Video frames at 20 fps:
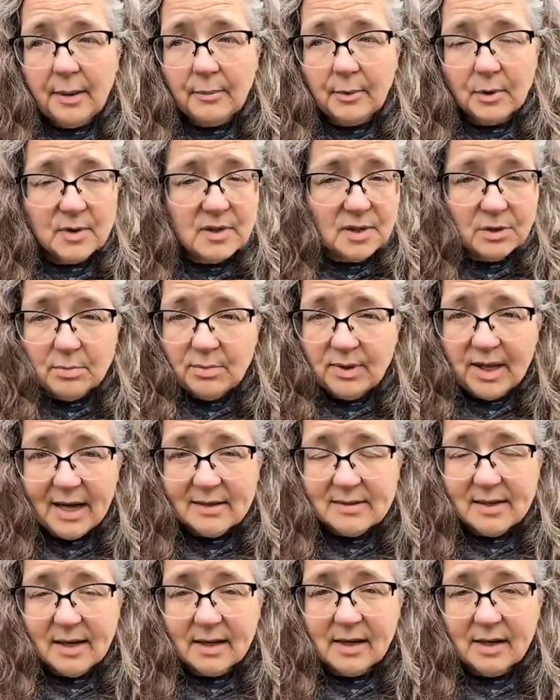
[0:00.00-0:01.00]
um, or cinder
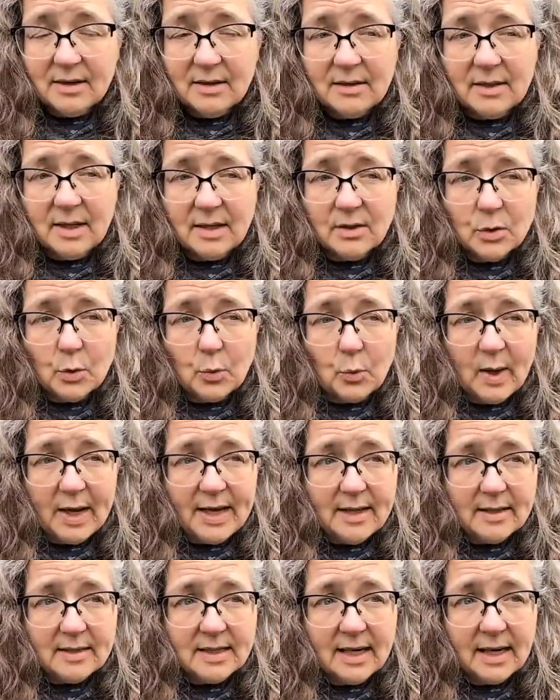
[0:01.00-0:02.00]
blocks, that kind of thing,
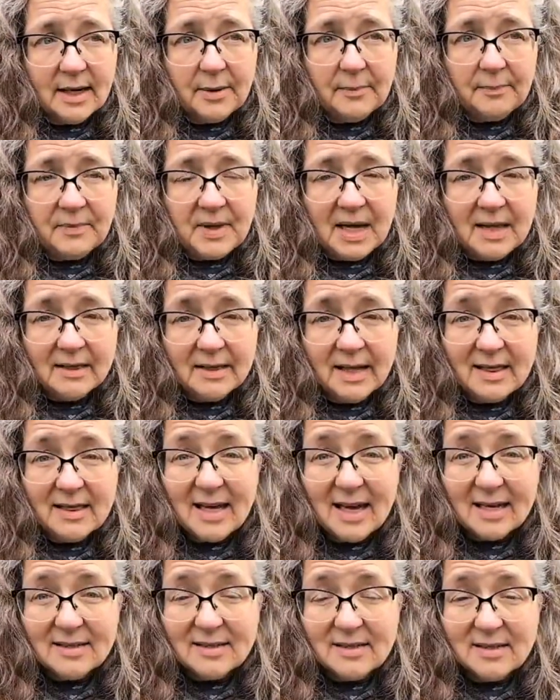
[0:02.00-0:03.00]
to weigh it down
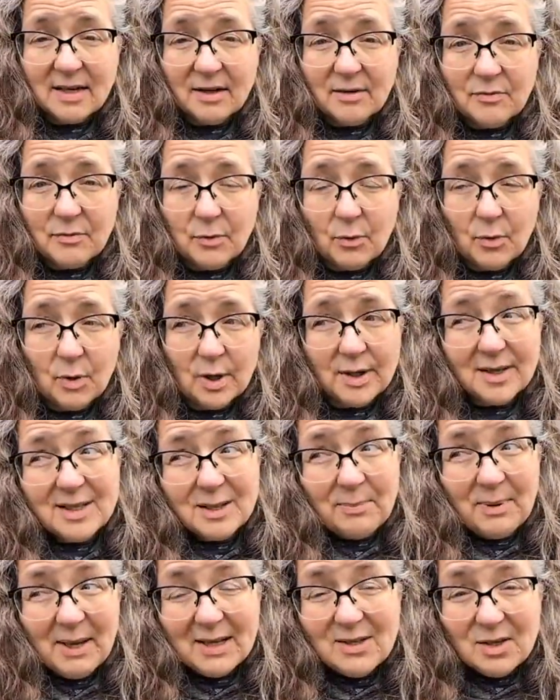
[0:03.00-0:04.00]
and let that sit
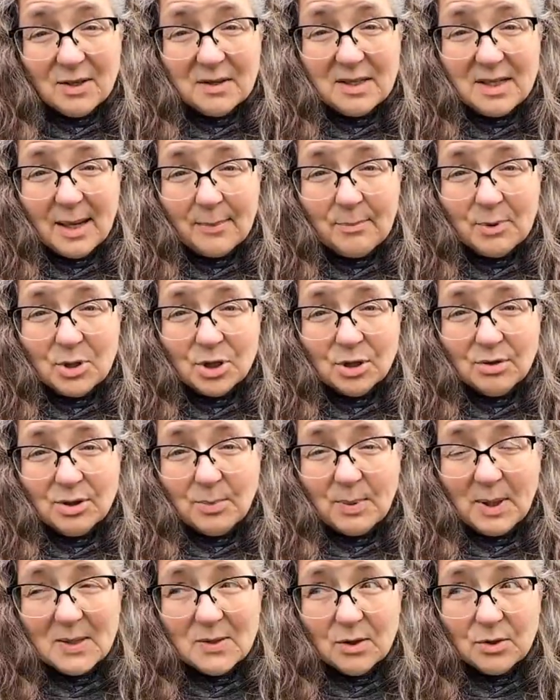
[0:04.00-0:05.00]
for, it depends on the
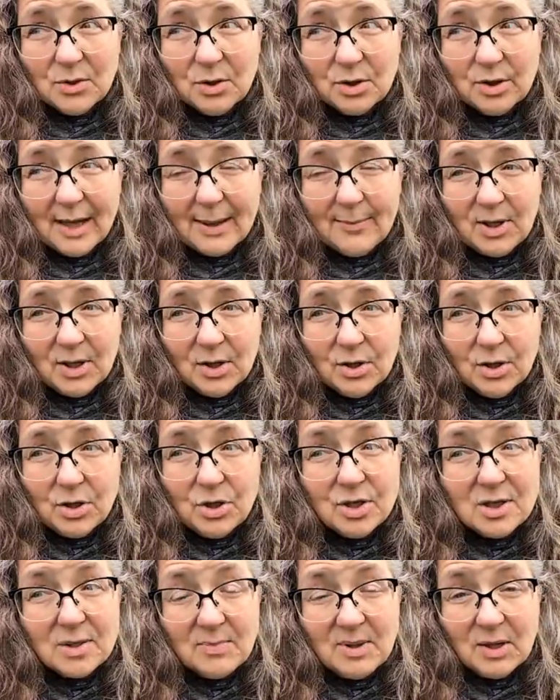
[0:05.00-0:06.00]
temperature, depends on your climate.
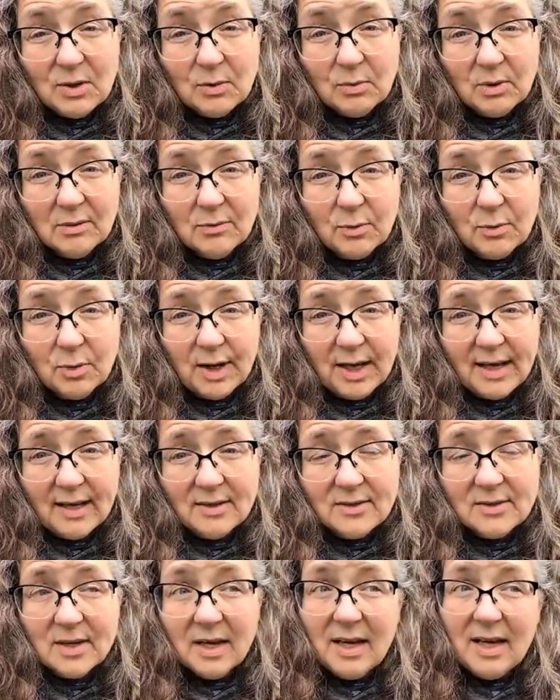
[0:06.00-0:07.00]
It could just be three or four
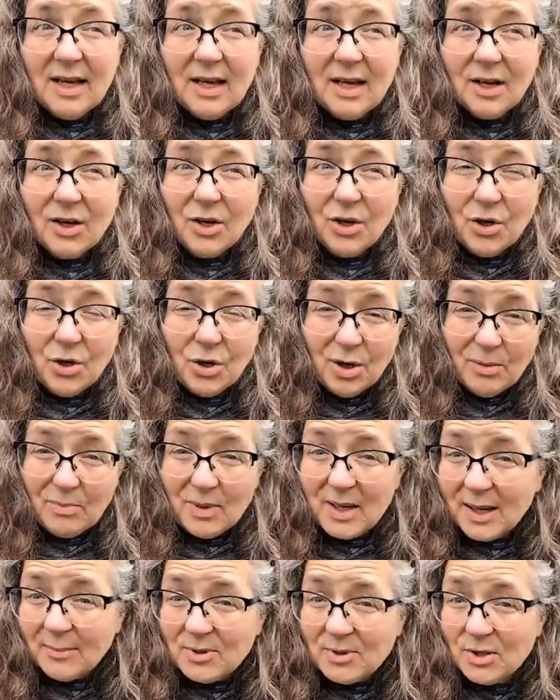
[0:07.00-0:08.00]
days. It
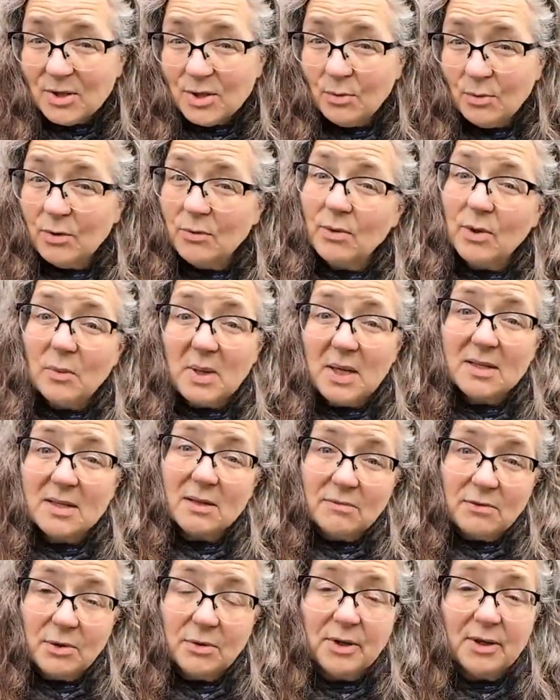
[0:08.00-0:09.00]
could be up to two or three
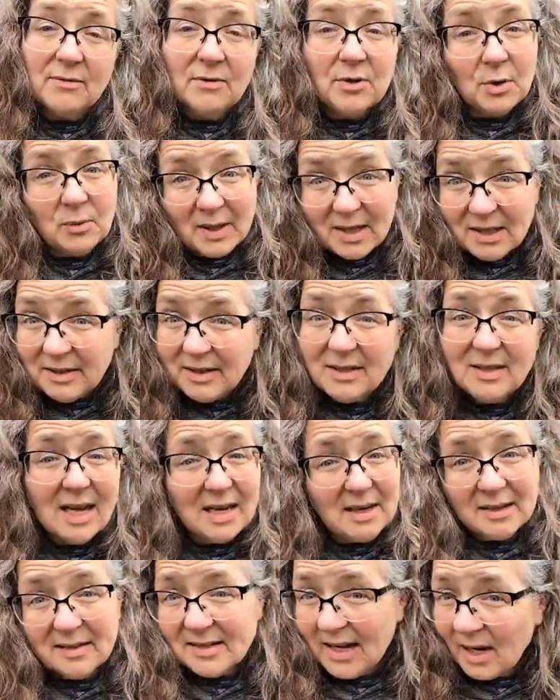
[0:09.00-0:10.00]
weeks if you live in New
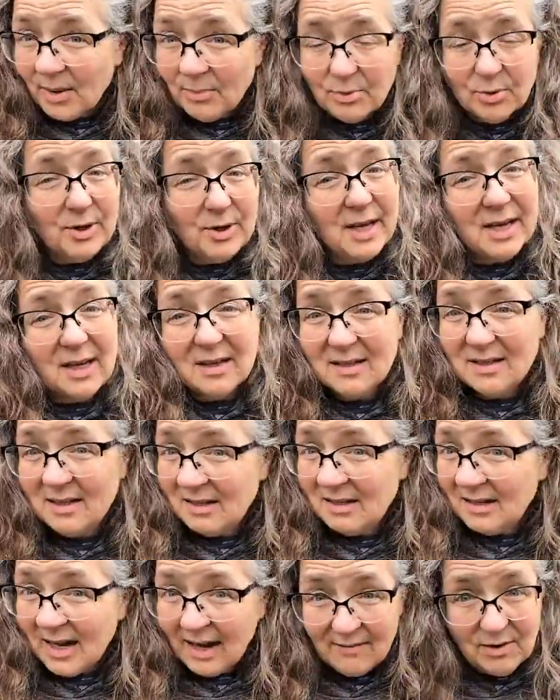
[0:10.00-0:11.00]
England and it's April and
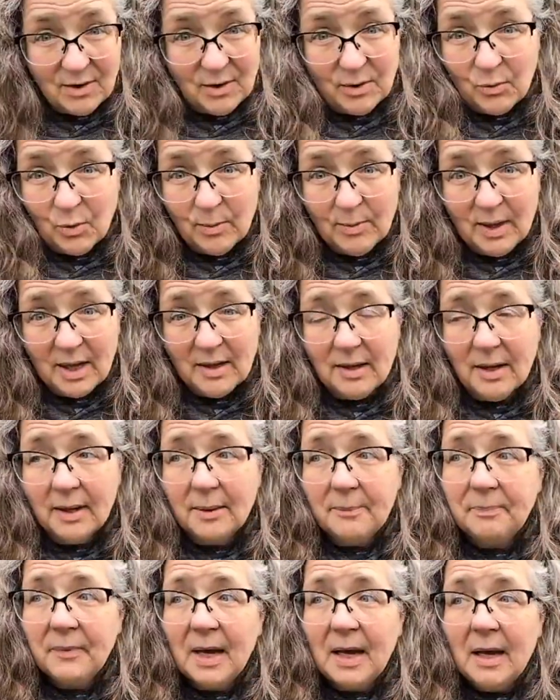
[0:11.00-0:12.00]
it's not very warm
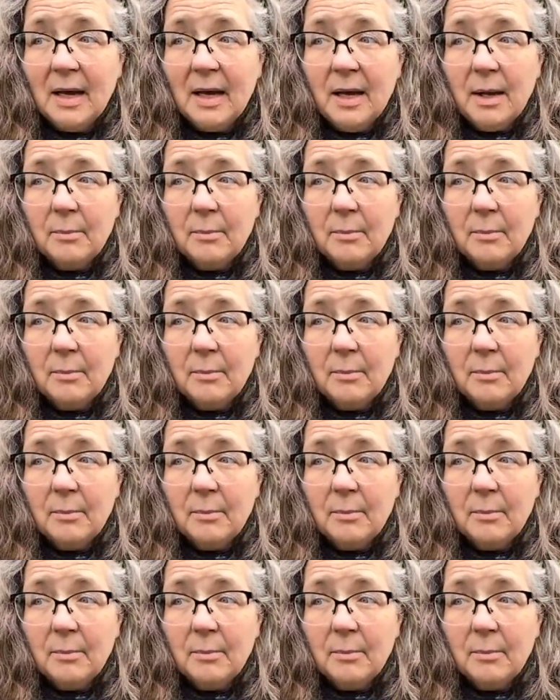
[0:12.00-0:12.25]
out yet.